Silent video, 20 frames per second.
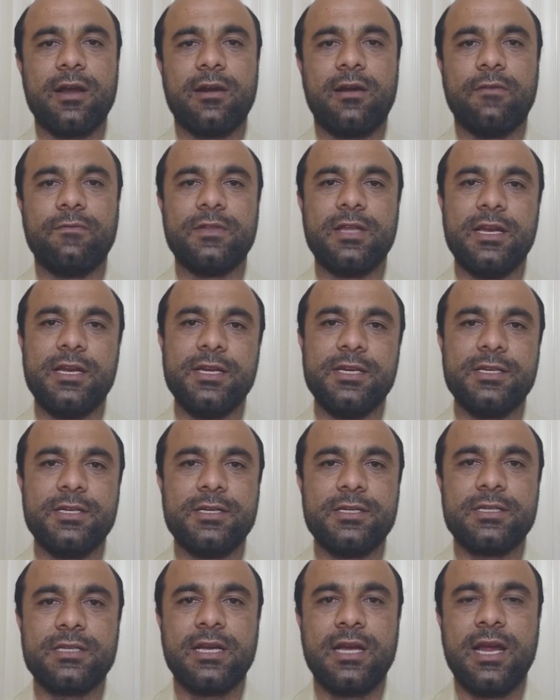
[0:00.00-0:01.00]
of the
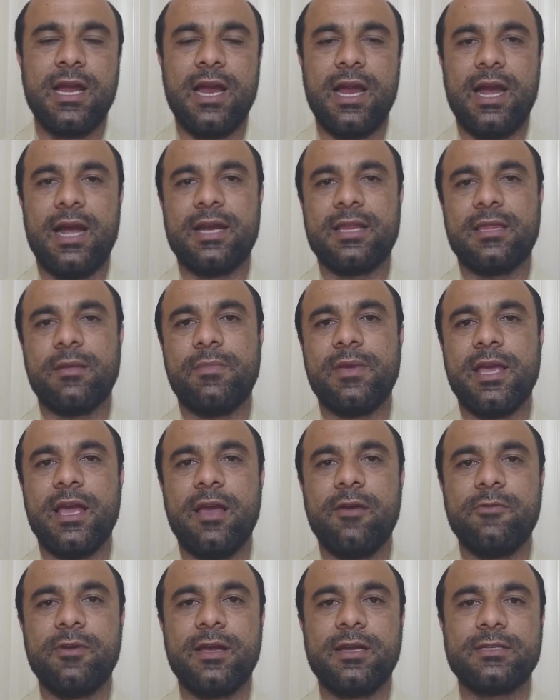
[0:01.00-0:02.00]
leaders and the
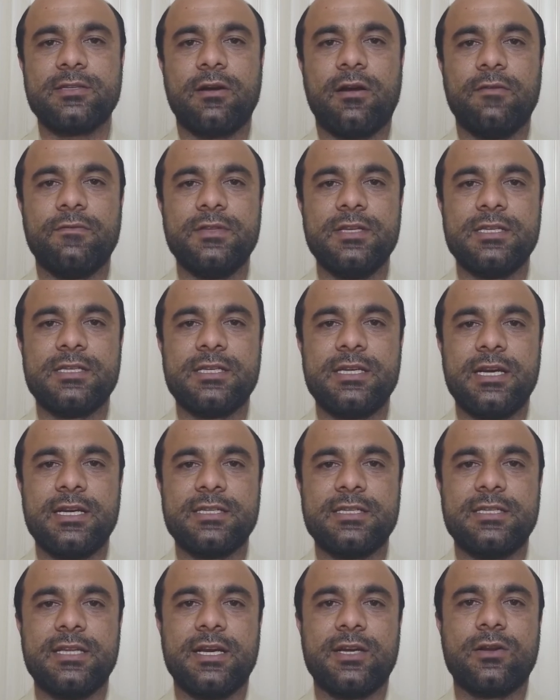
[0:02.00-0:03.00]
behaviors of the
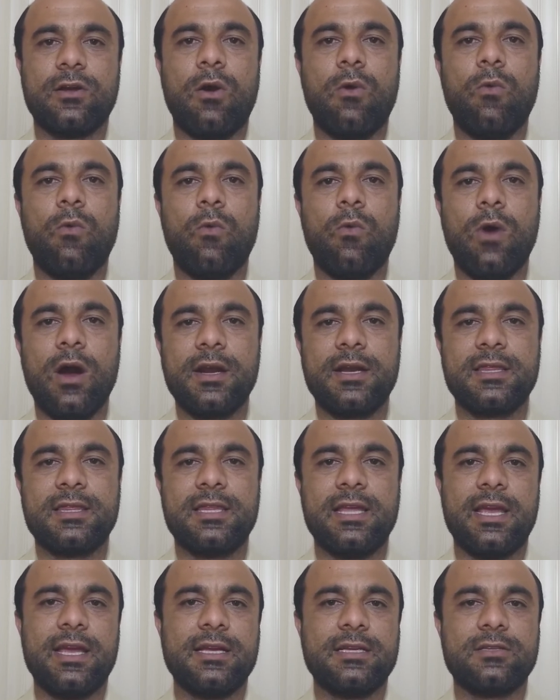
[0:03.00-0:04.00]
states, that
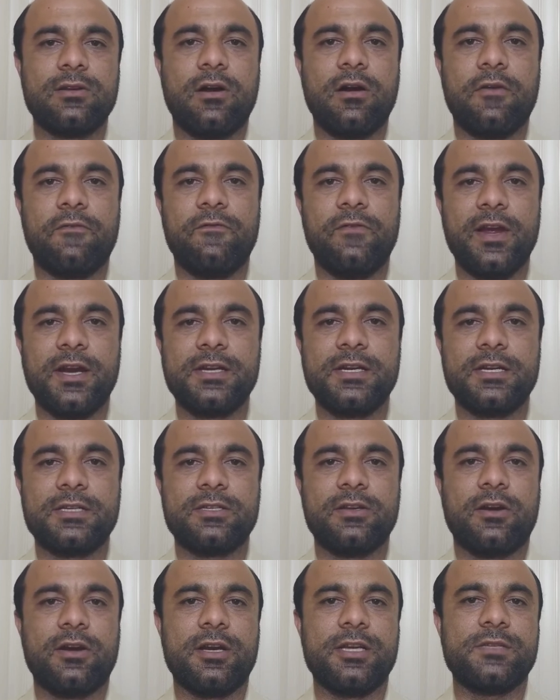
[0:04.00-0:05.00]
what things or
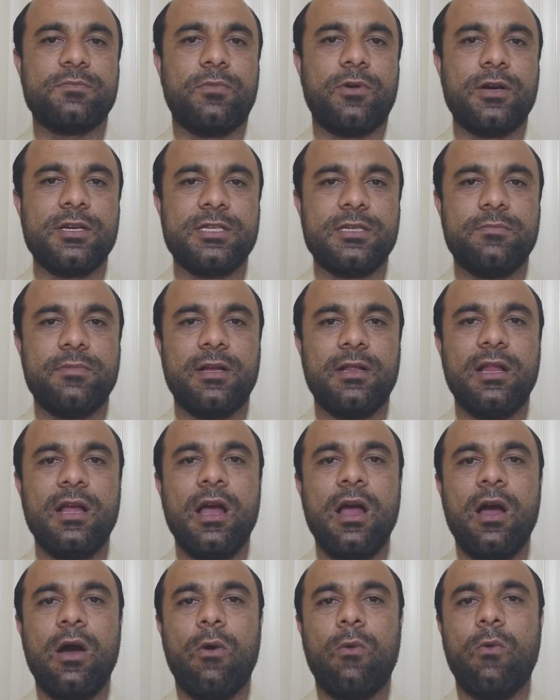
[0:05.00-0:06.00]
factors are responsible
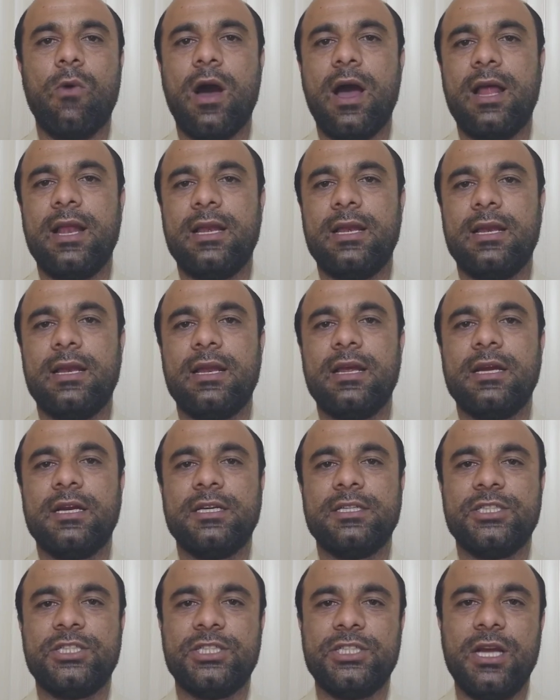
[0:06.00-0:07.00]
while
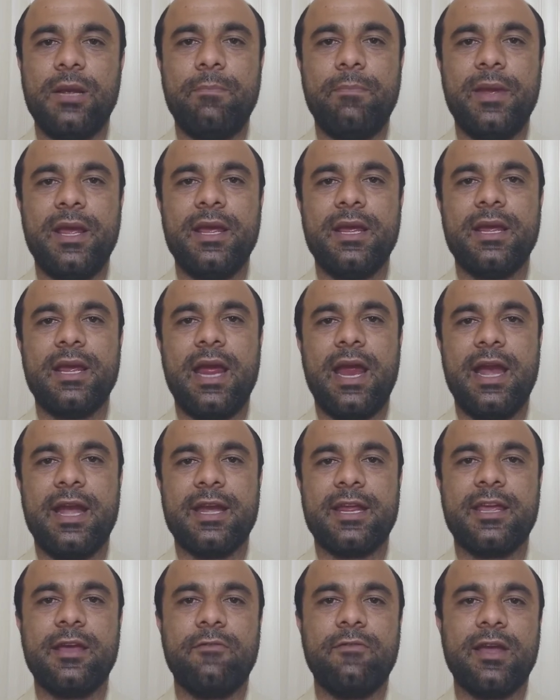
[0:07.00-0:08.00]
shaping
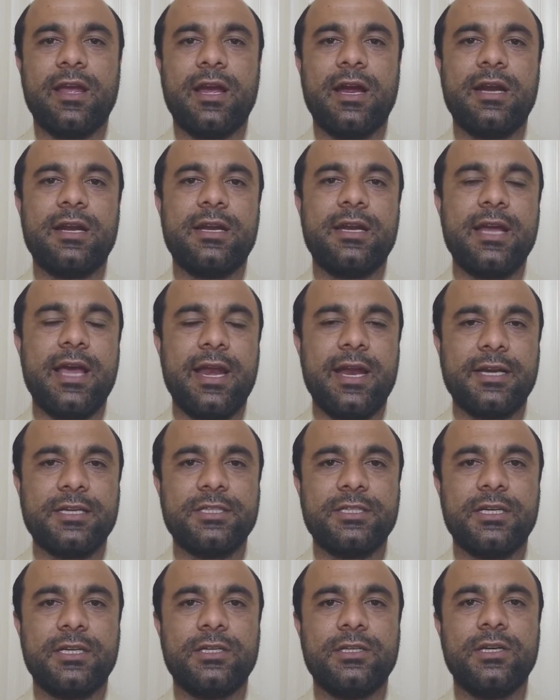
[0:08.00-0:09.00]
and giving a
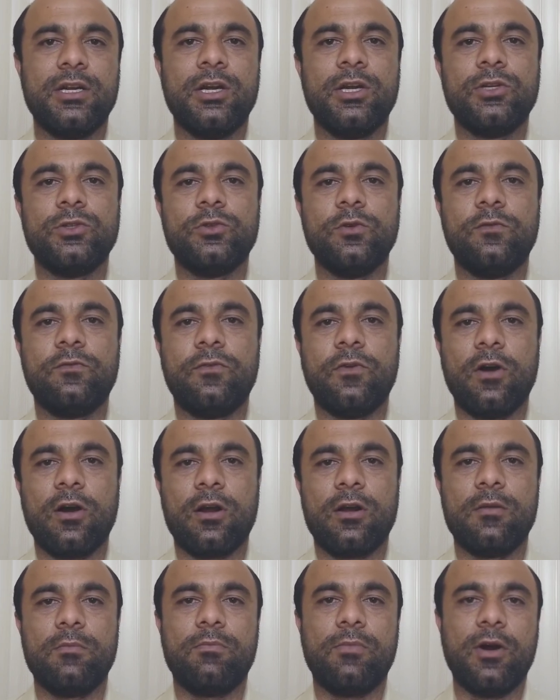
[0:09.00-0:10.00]
direction to
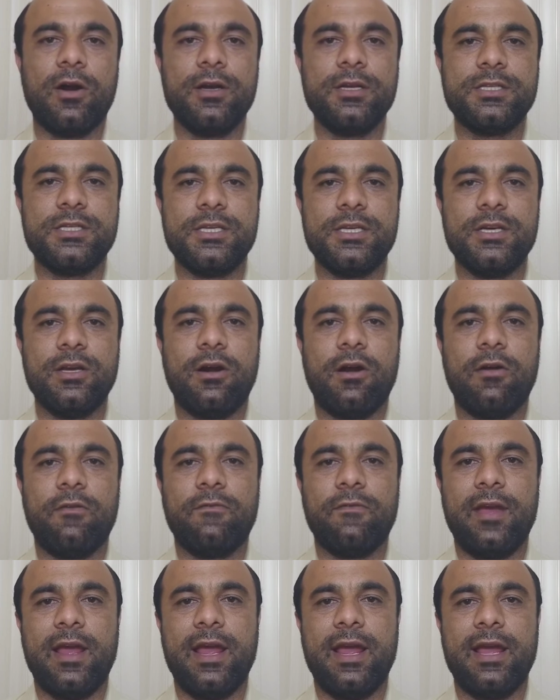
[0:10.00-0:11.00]
foreign policy
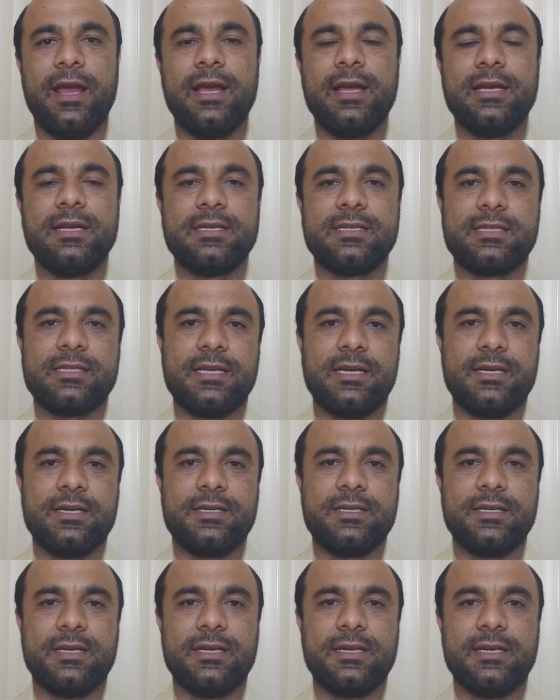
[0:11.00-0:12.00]
of a
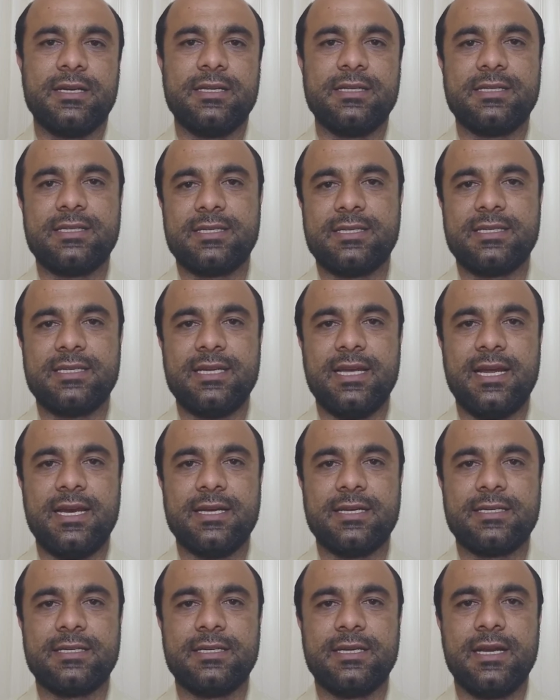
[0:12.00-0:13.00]
certain
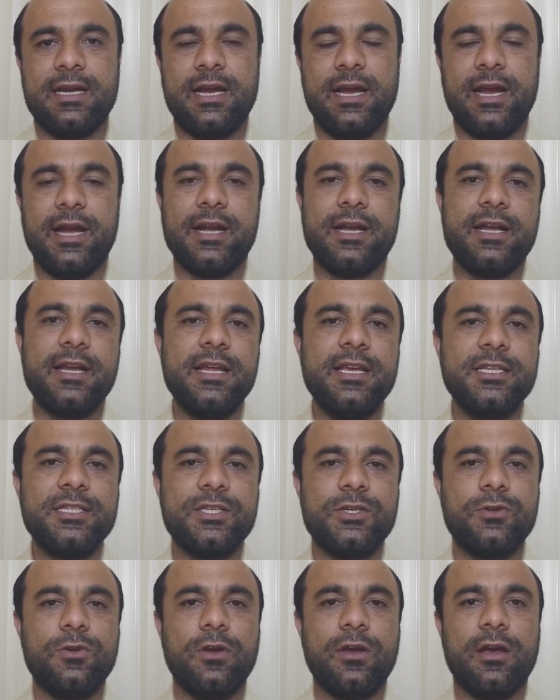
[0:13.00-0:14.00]
state. At
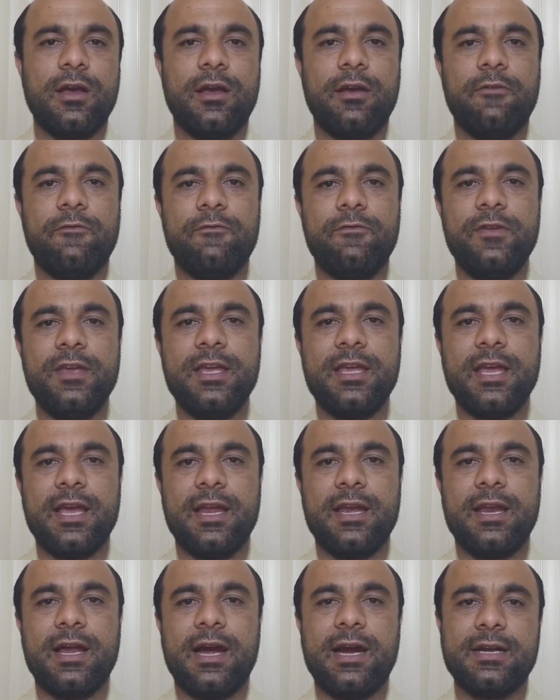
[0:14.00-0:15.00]
least we
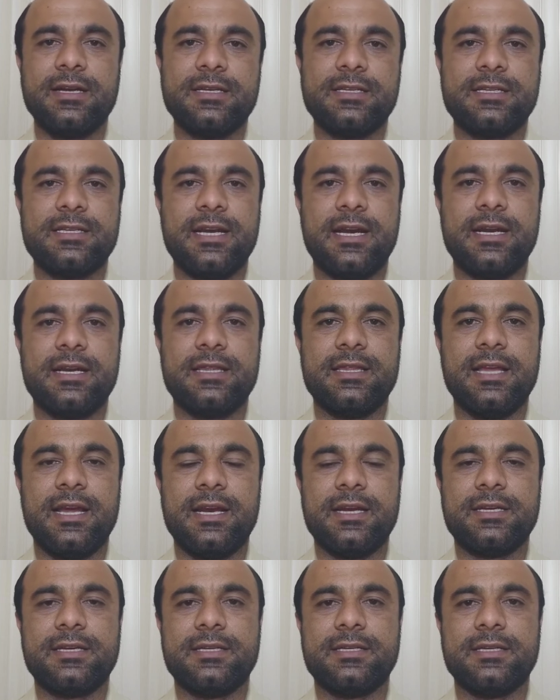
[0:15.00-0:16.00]
can understand
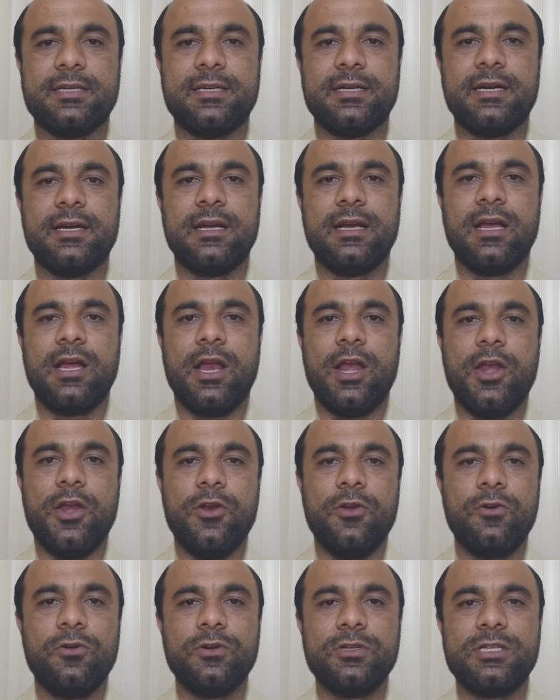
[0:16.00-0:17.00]
that
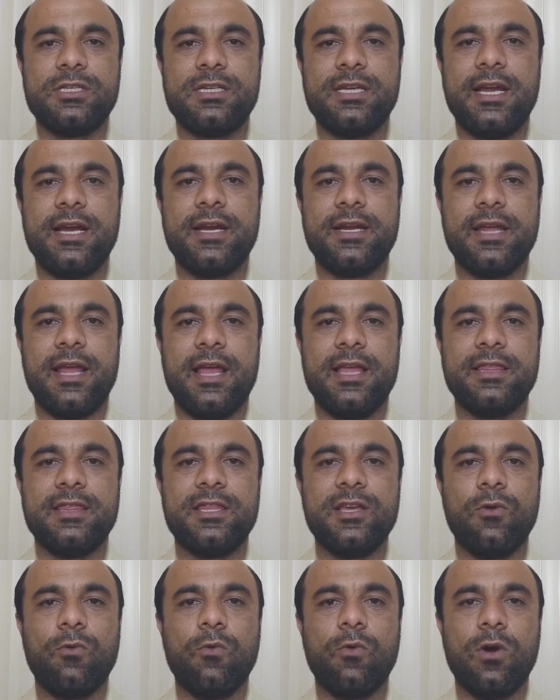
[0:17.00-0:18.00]
no state in
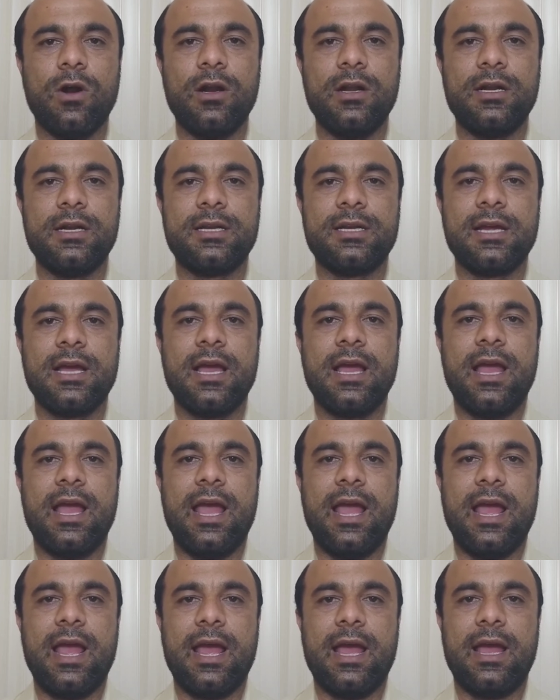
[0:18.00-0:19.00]
the world
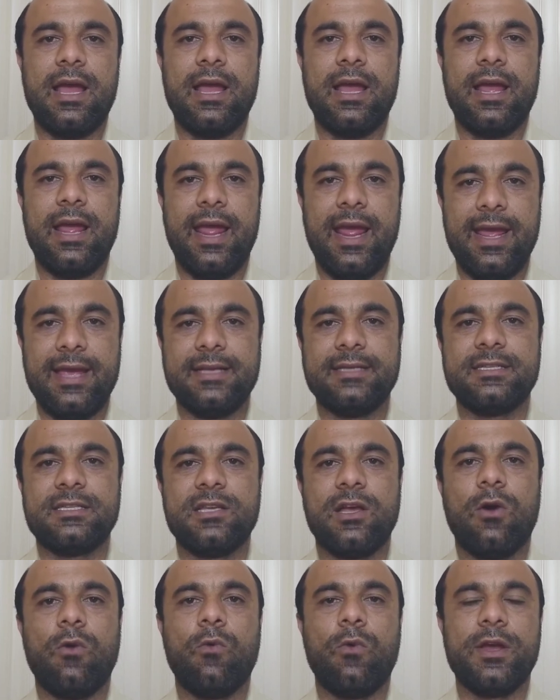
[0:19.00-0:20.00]

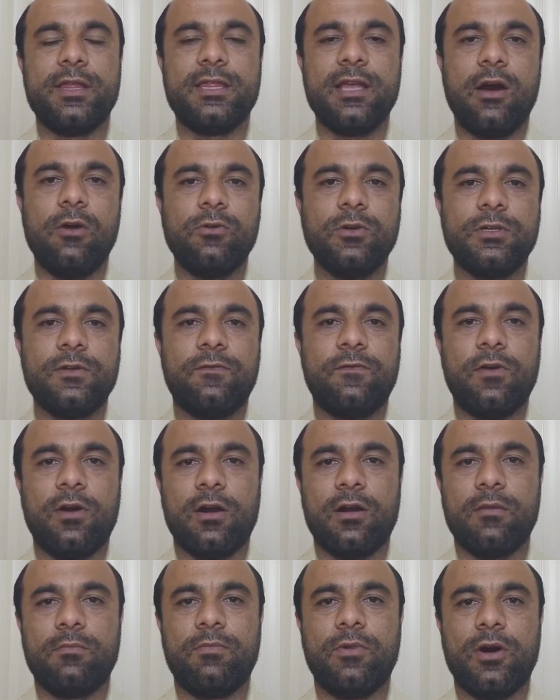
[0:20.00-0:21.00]
is without
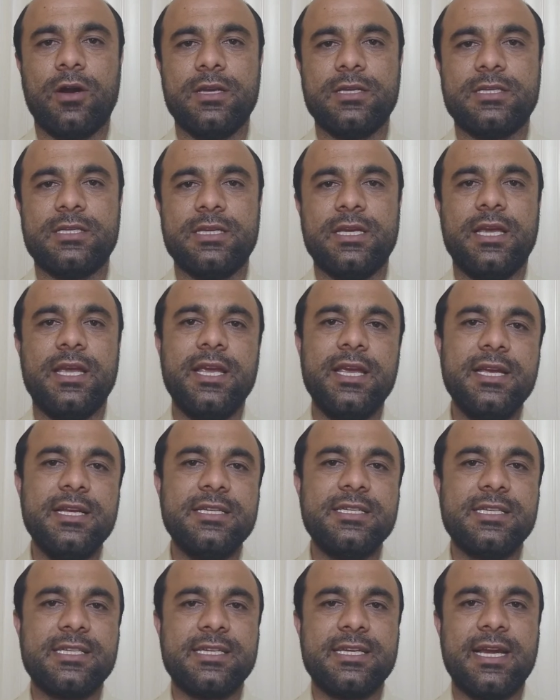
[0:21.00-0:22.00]
foreign policy.
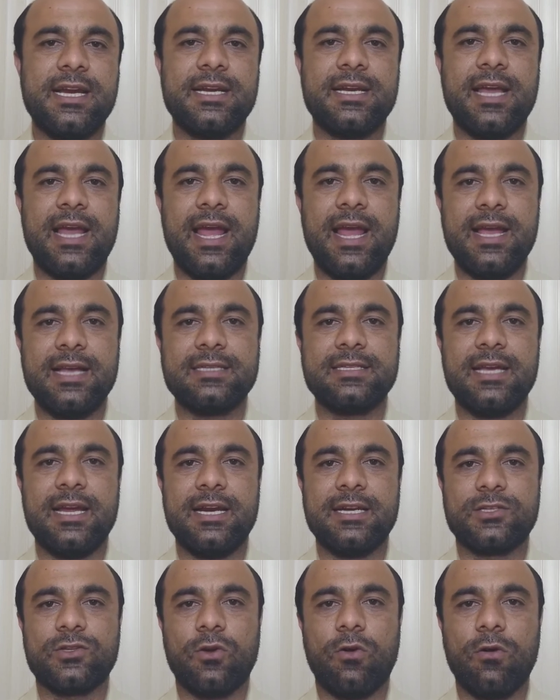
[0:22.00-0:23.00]
Each state has
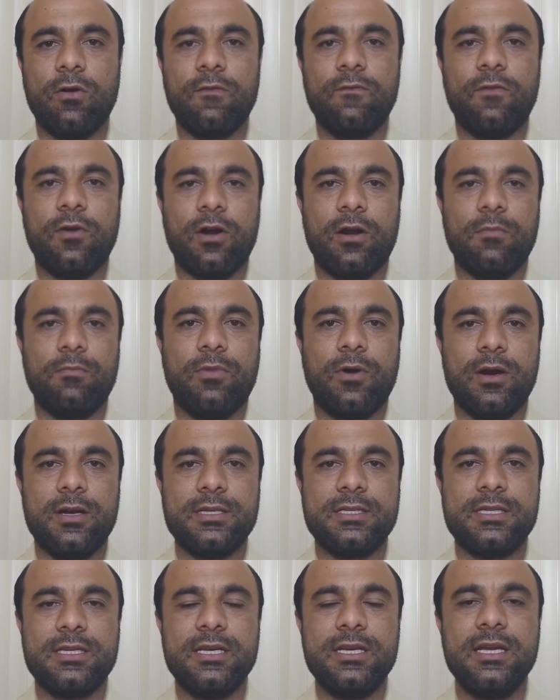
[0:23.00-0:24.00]
its own foreign
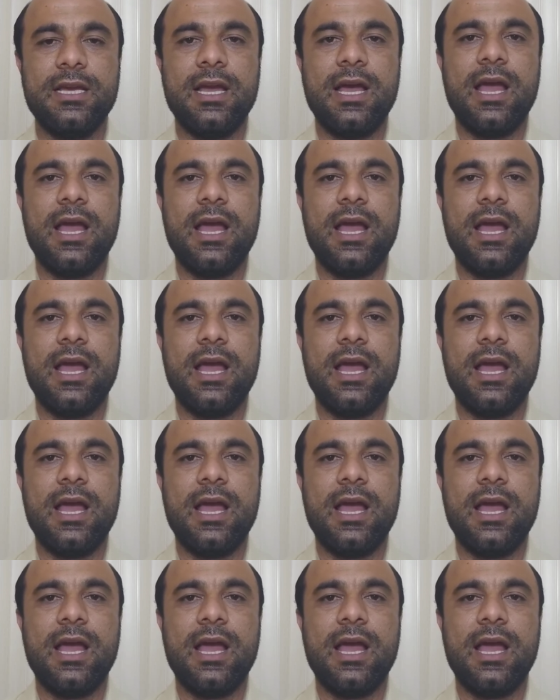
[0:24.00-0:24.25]
policy,